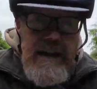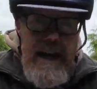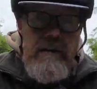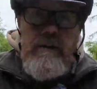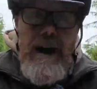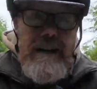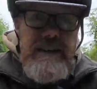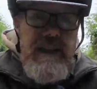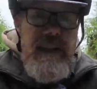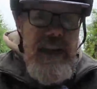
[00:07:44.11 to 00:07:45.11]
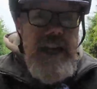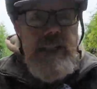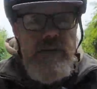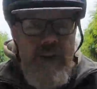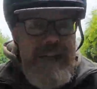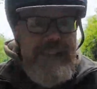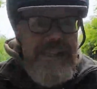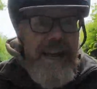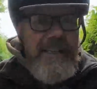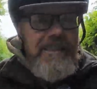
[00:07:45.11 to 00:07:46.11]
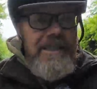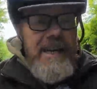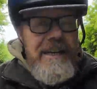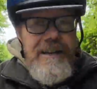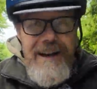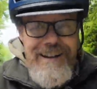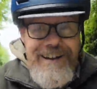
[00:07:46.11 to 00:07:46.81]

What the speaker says: In fact, it's fantastic.